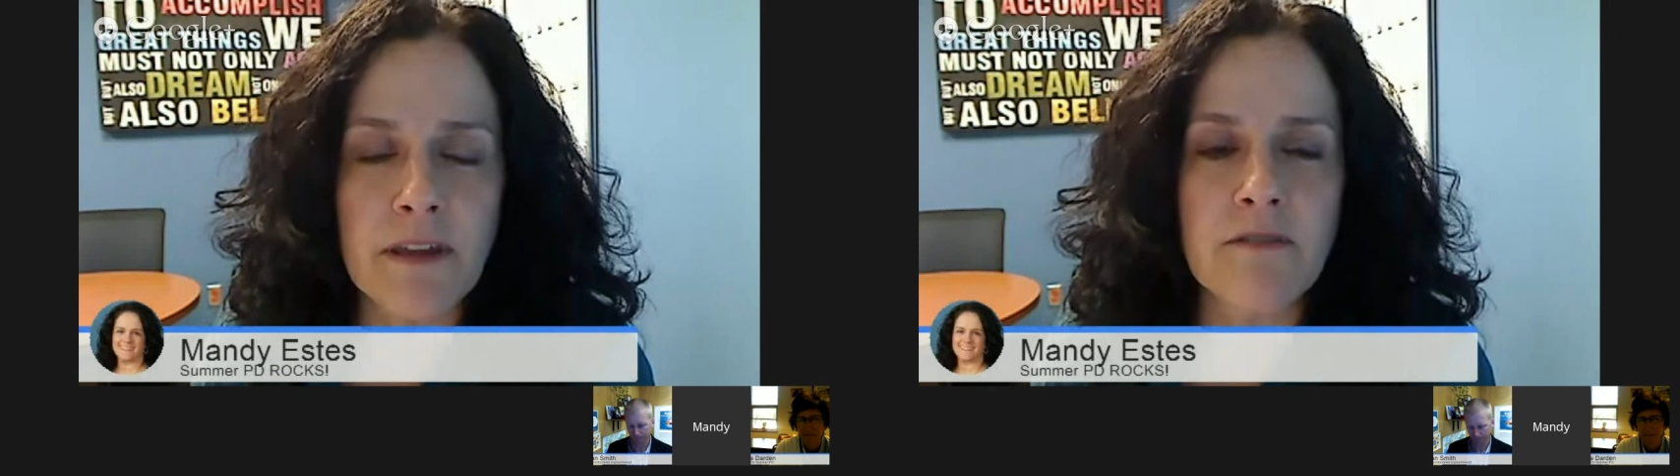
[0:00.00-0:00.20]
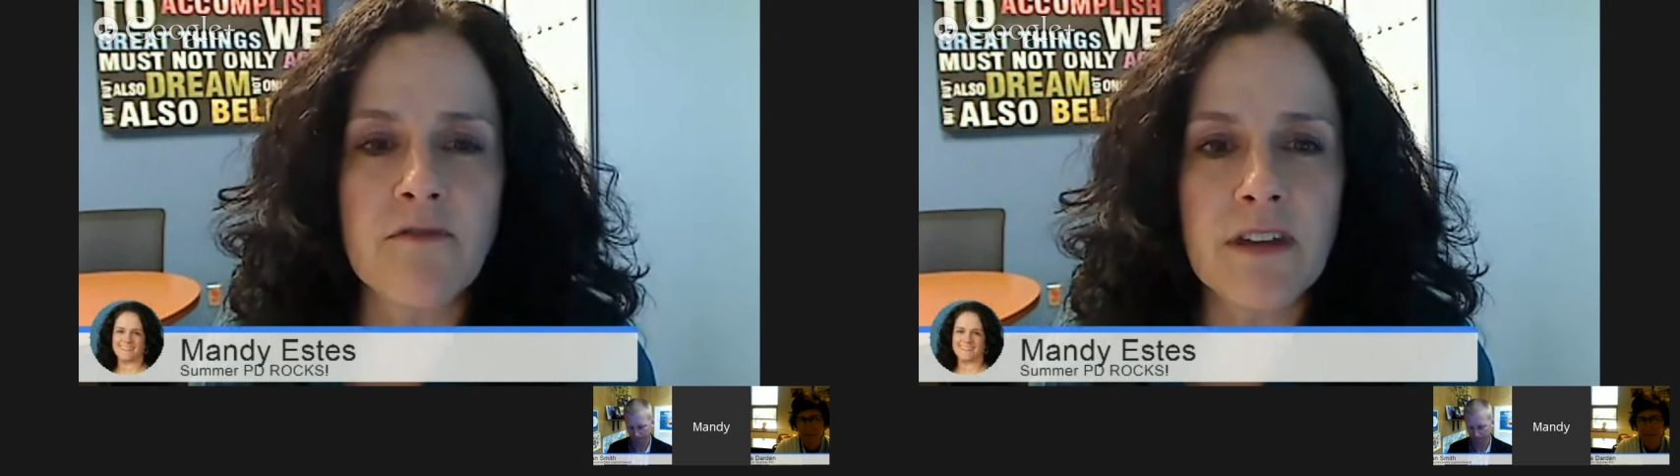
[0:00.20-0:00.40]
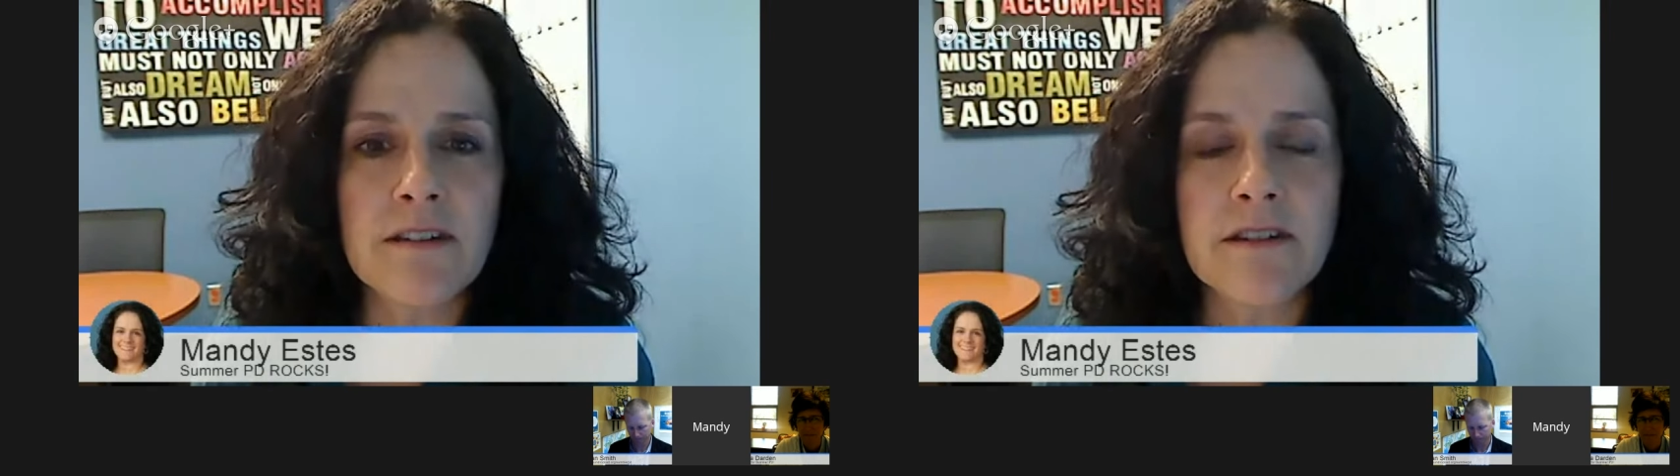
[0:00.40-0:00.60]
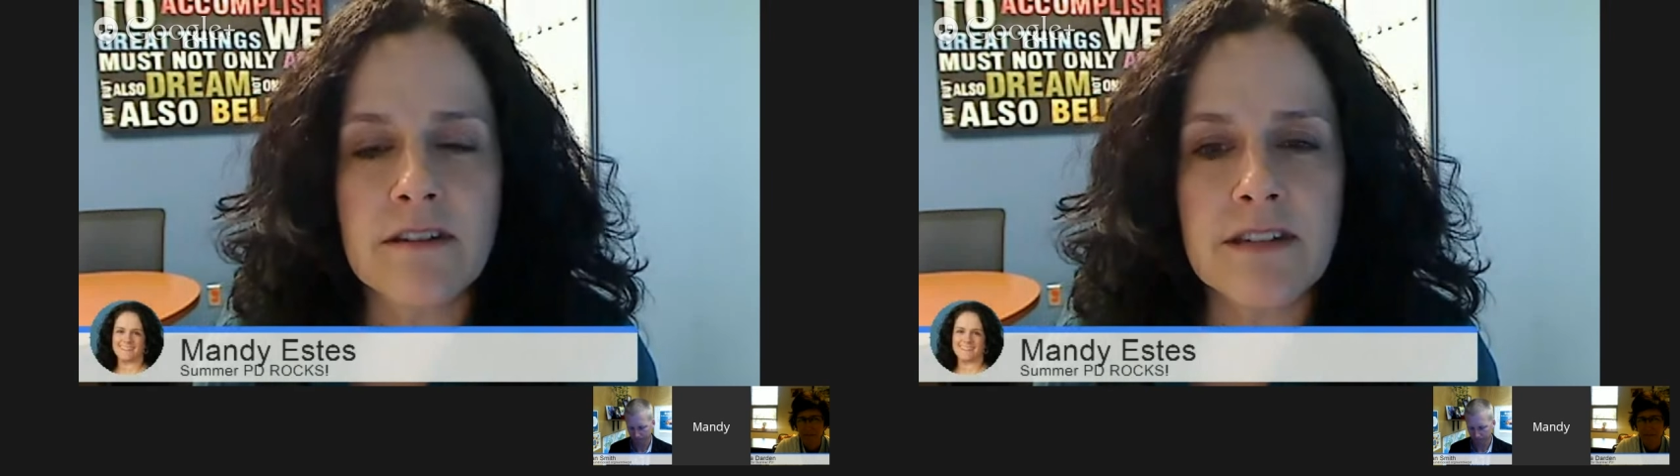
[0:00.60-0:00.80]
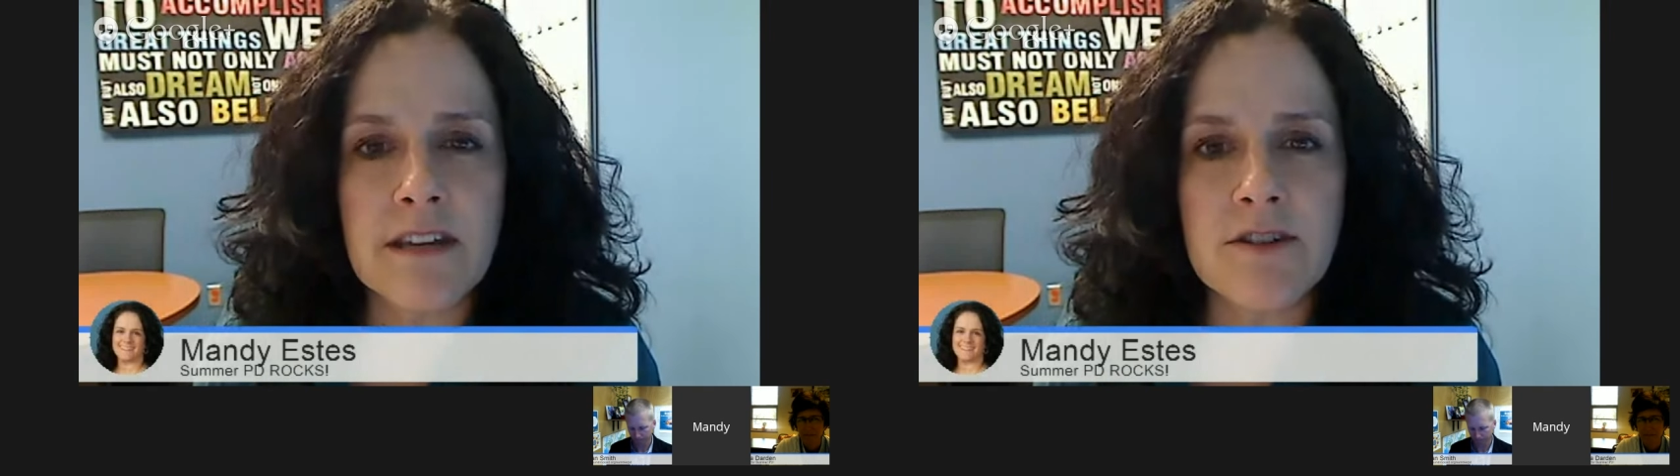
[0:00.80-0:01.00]
benefit
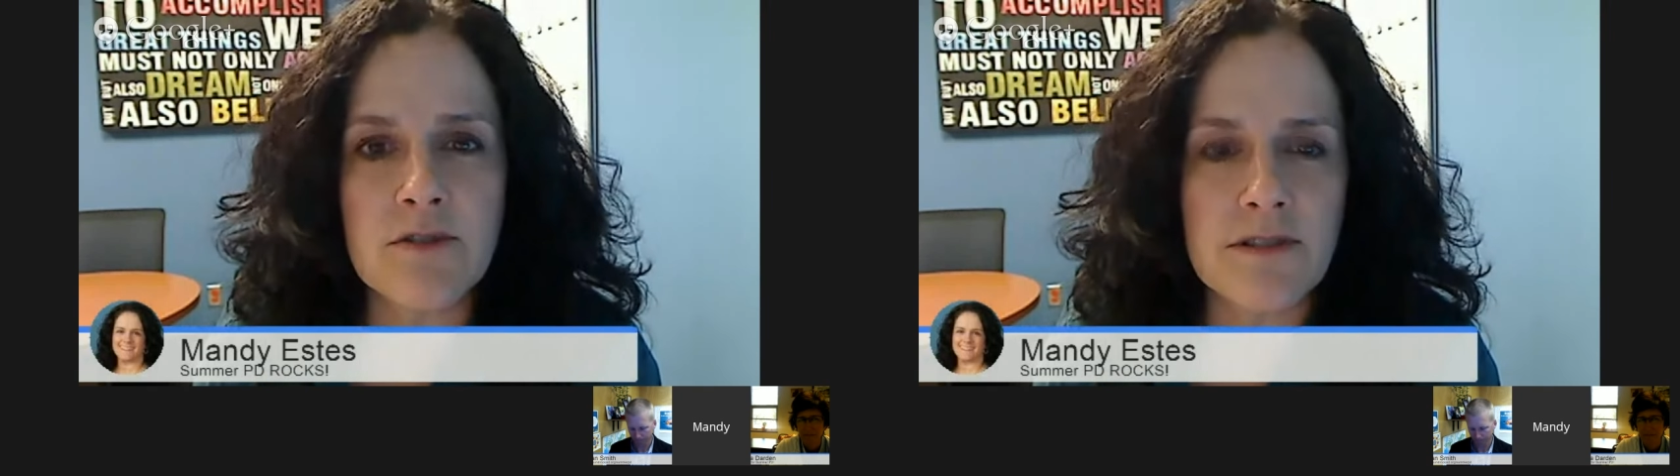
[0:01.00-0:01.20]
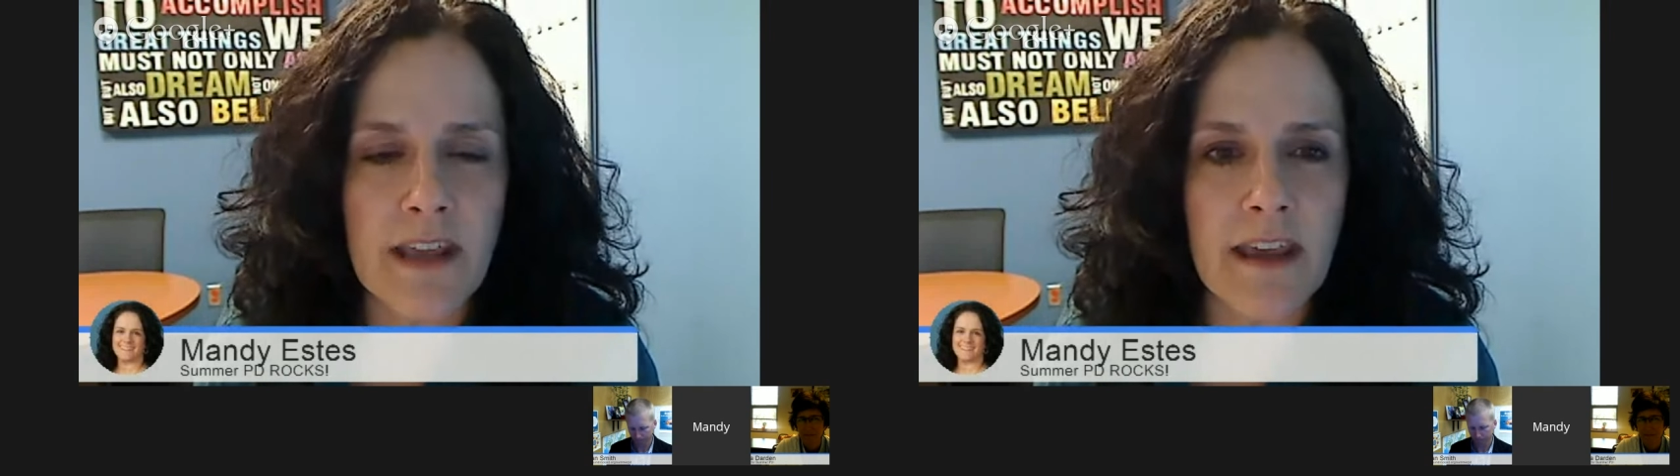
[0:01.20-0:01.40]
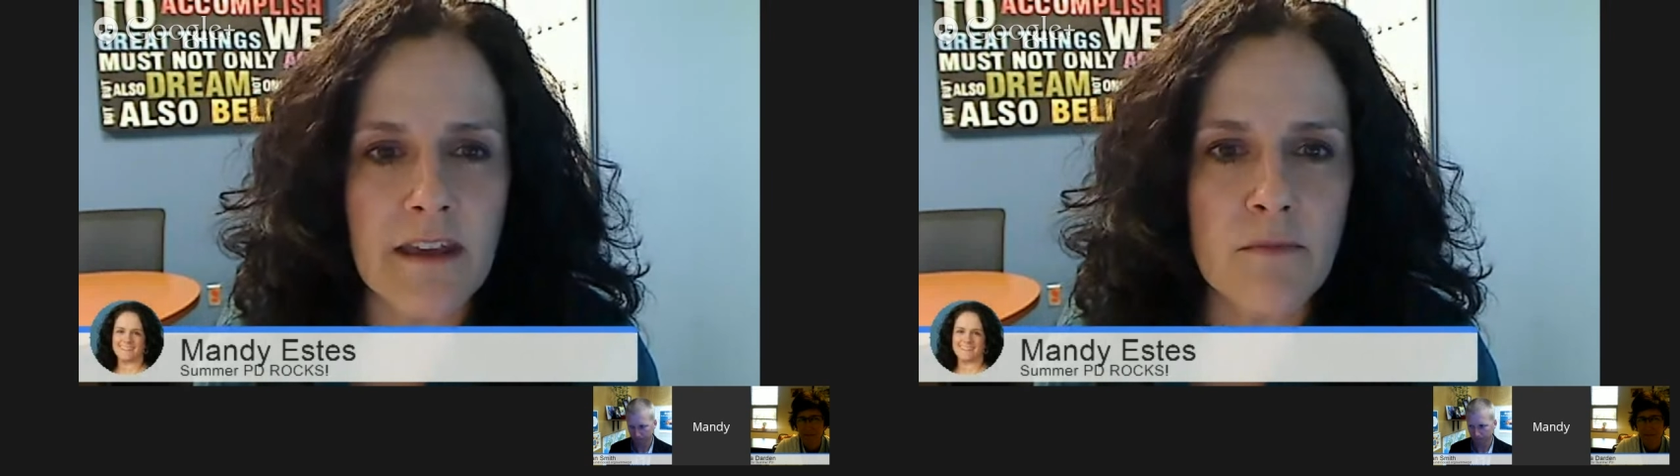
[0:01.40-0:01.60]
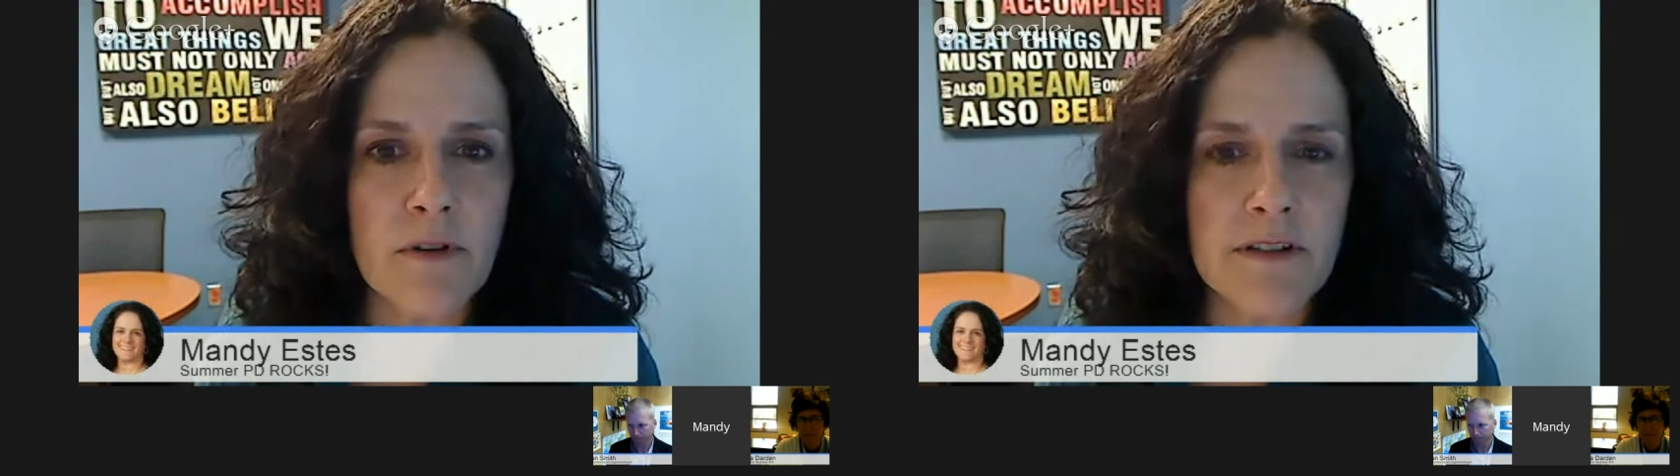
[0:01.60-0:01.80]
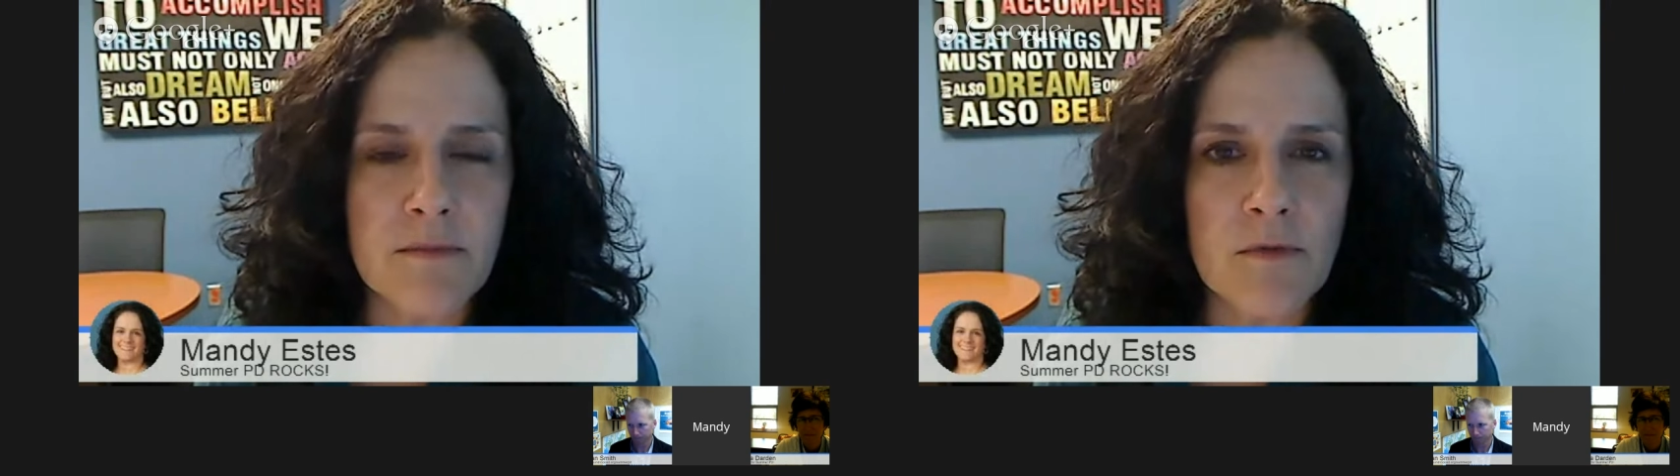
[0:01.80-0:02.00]
to teachers and
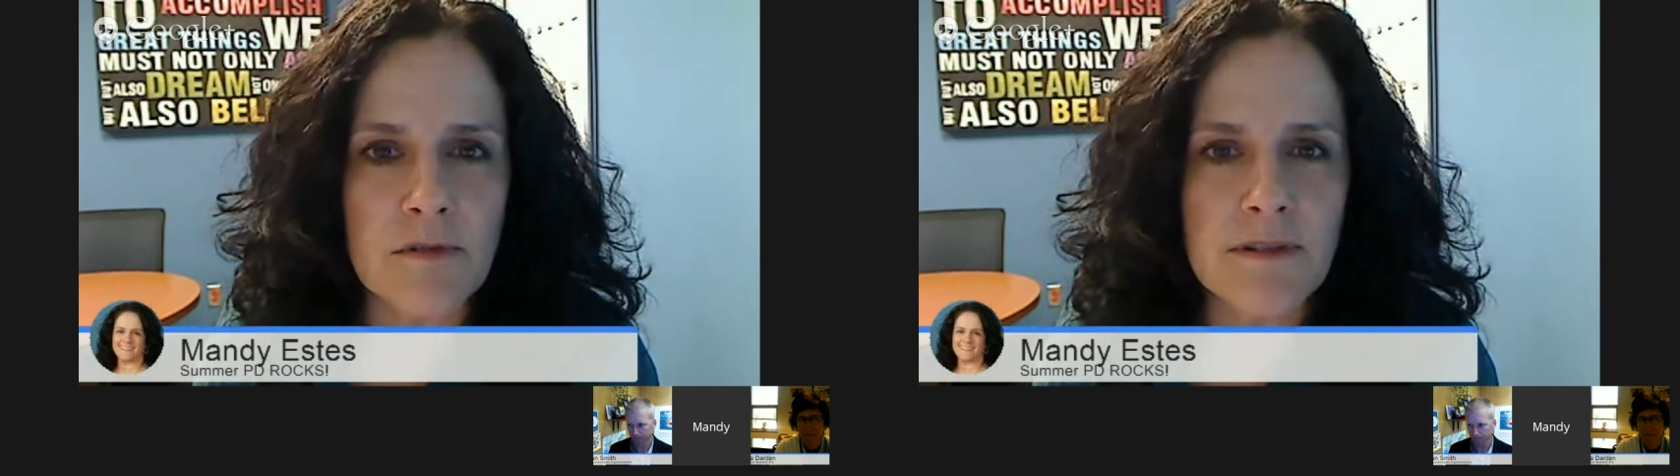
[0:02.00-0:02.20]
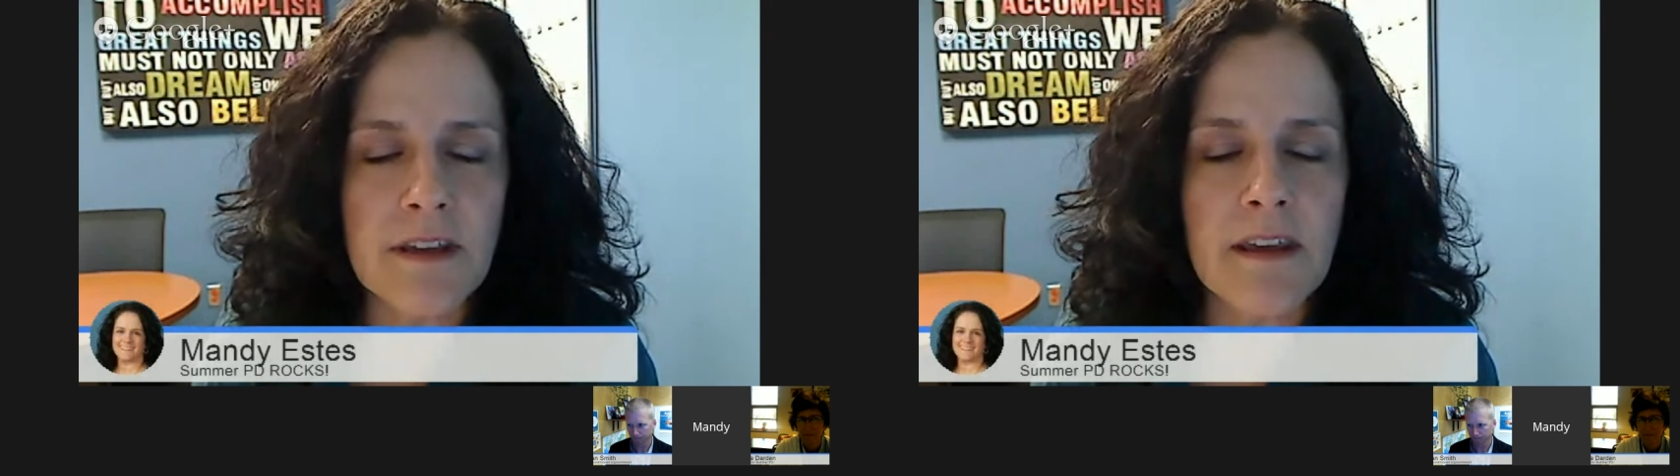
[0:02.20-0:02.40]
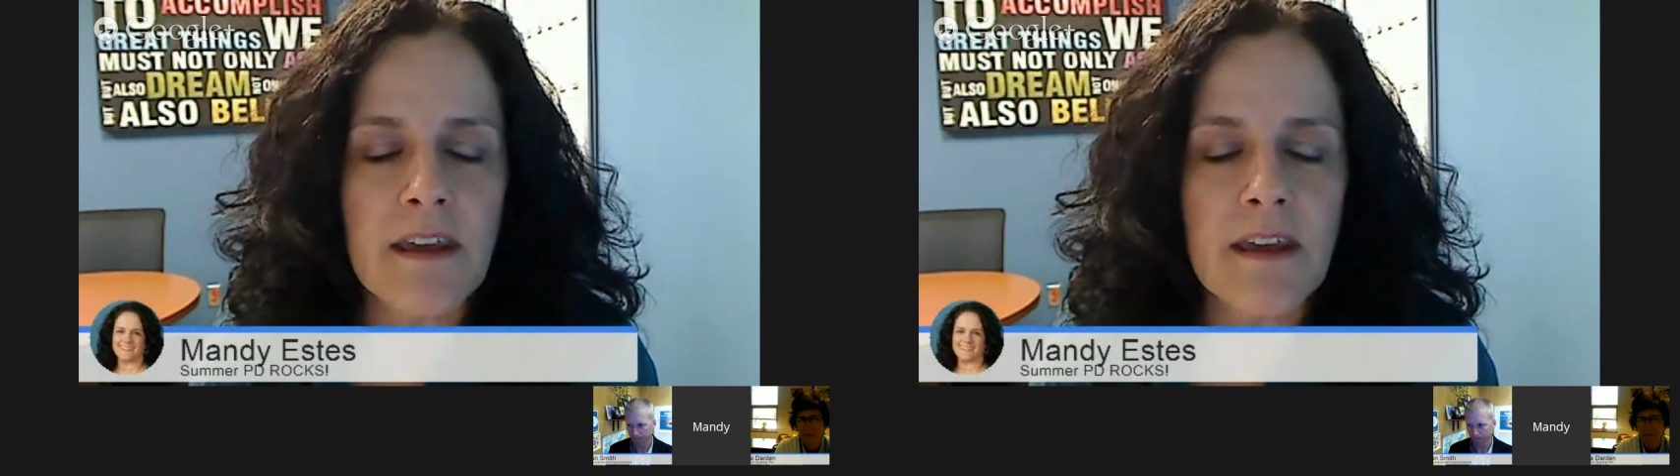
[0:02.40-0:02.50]
principals